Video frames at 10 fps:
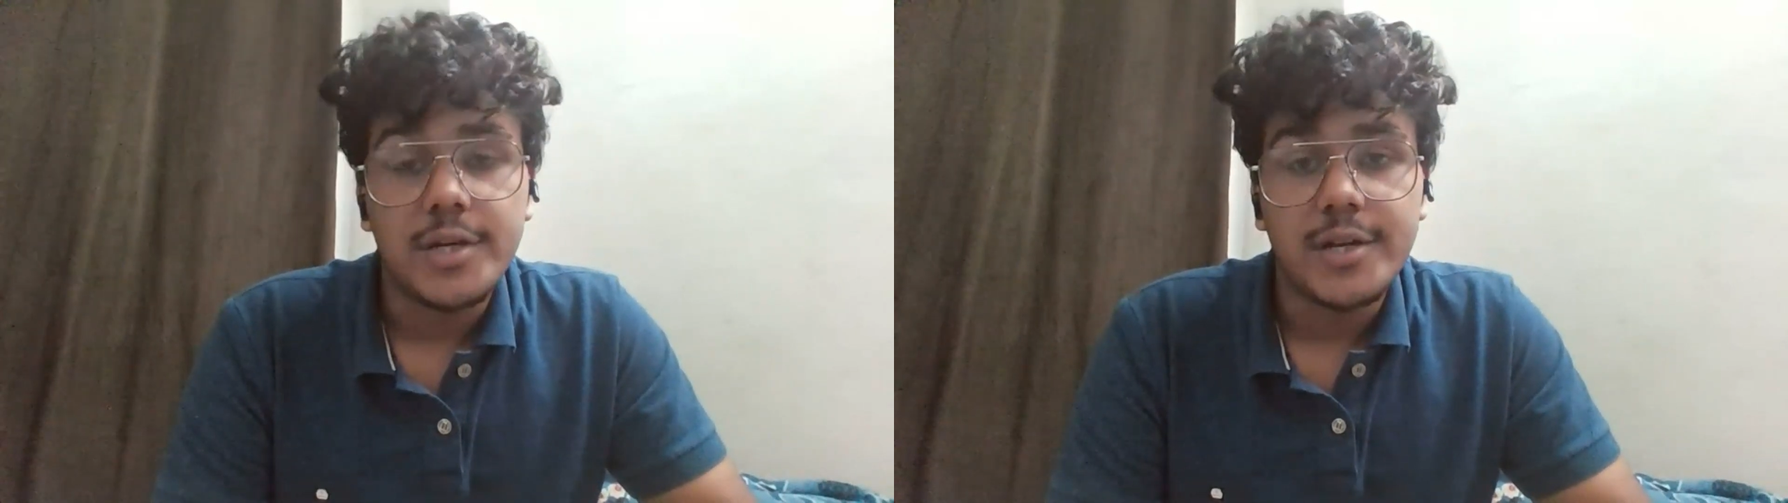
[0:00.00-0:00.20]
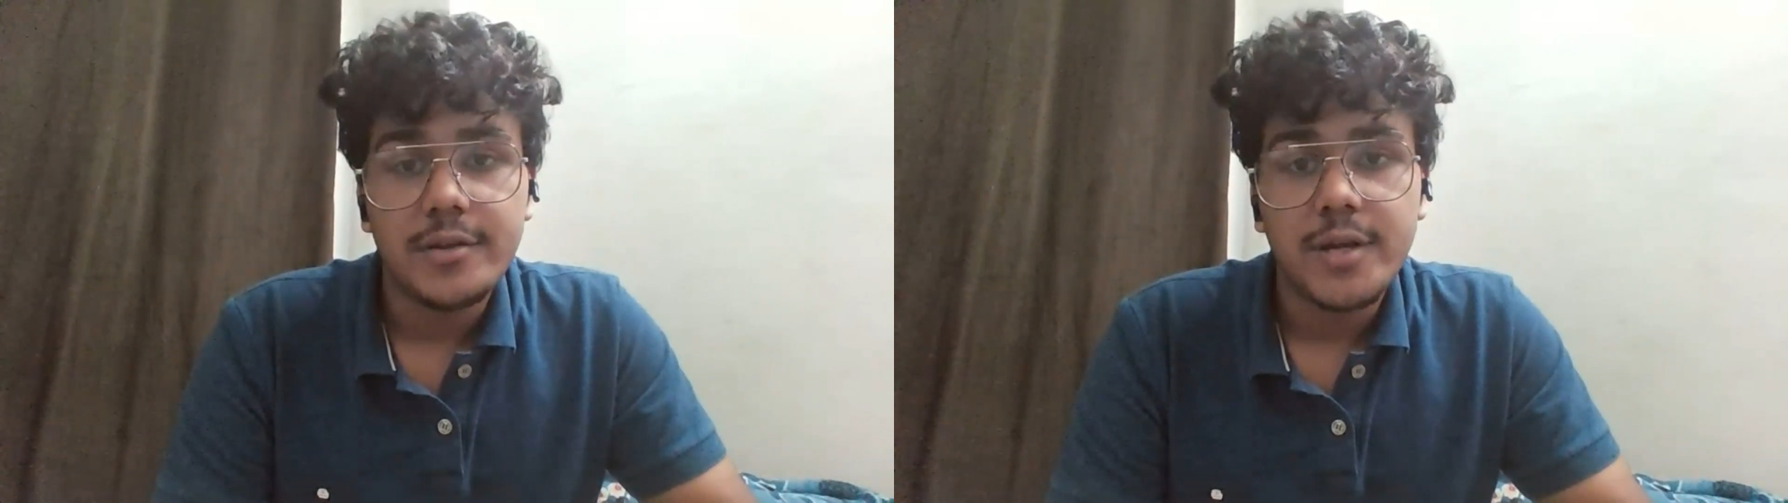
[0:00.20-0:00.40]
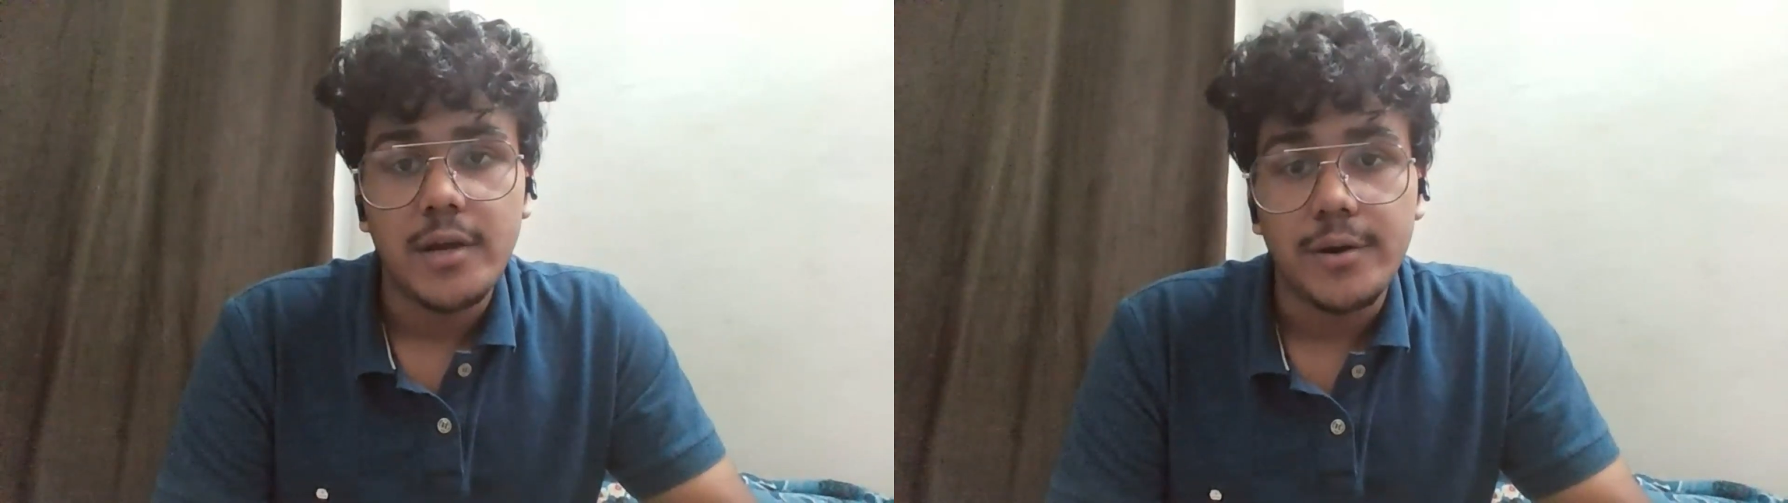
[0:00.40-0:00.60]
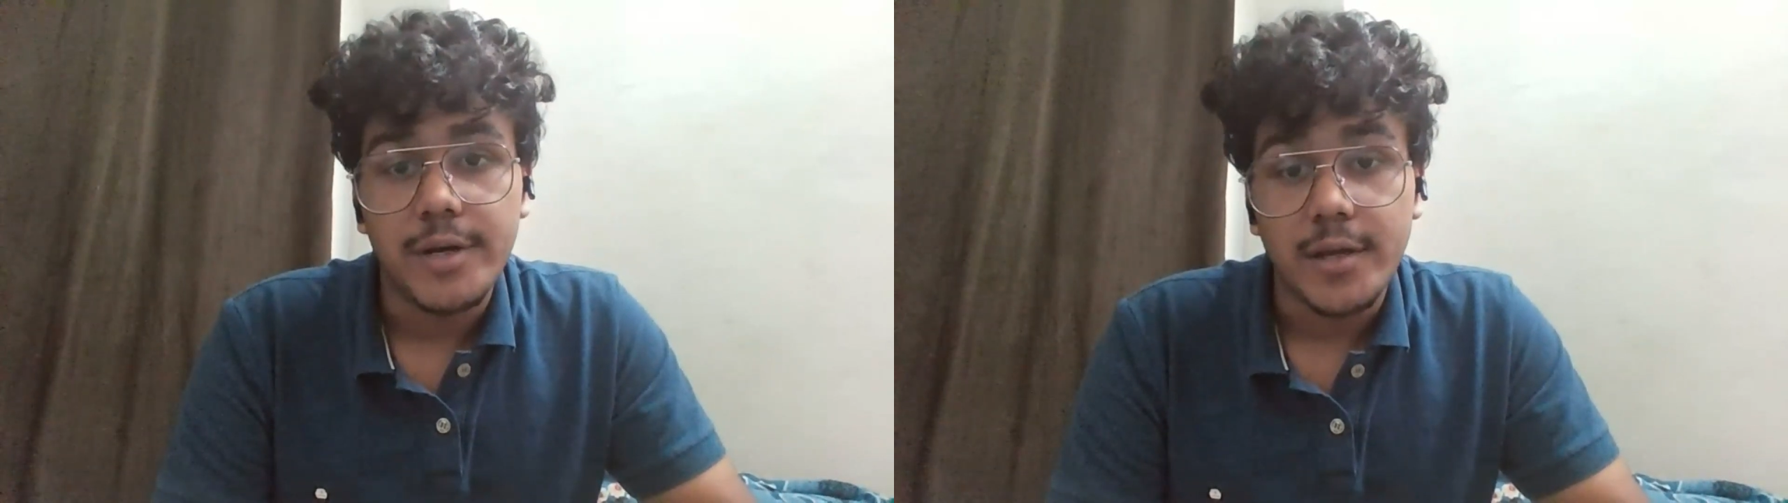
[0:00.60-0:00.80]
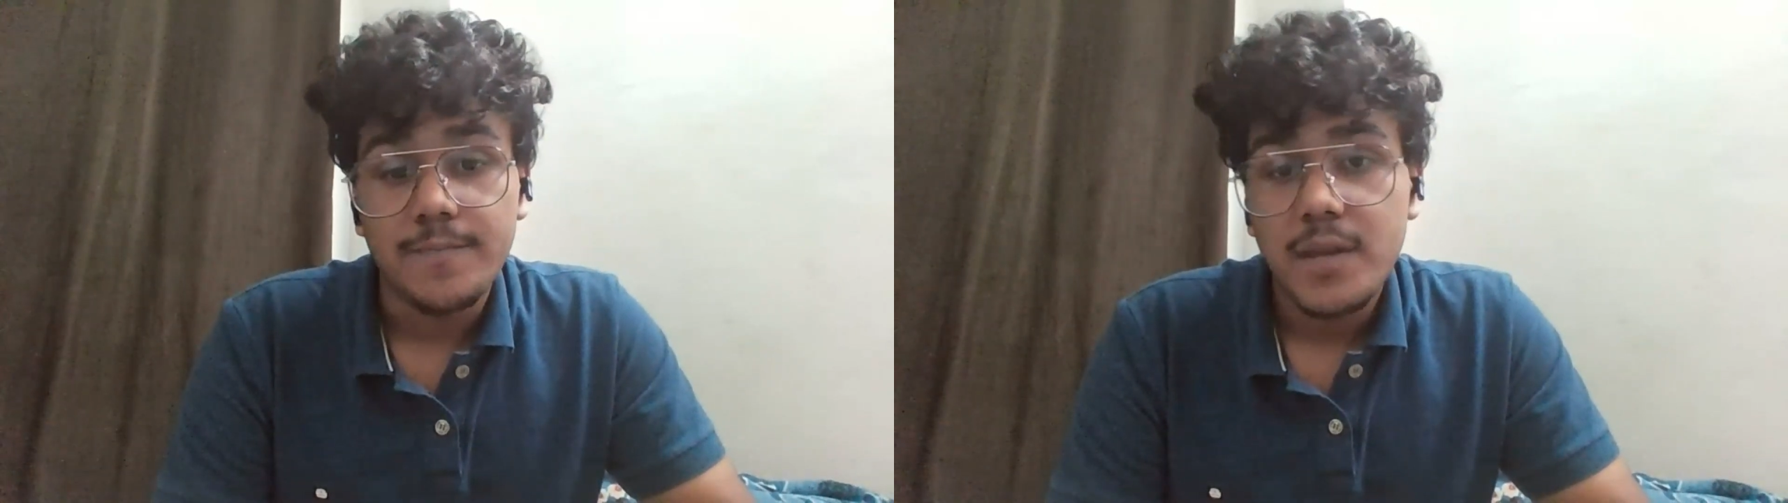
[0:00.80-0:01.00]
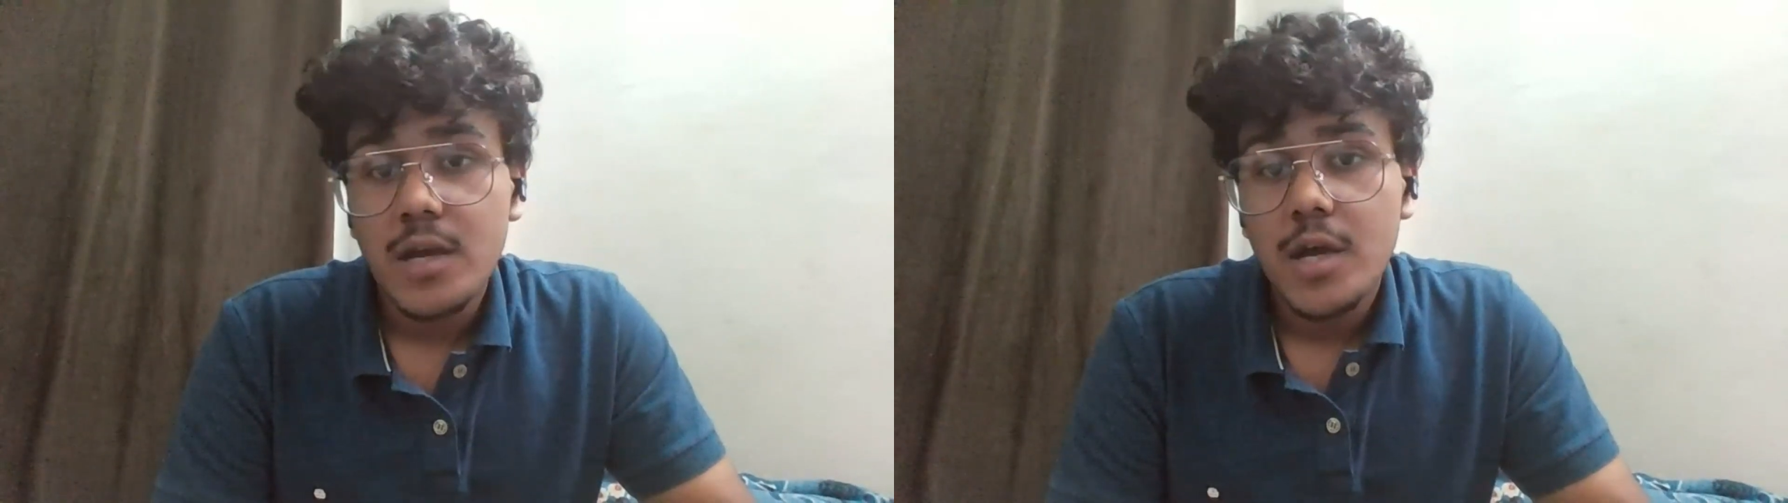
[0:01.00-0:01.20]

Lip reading: 33 IoT,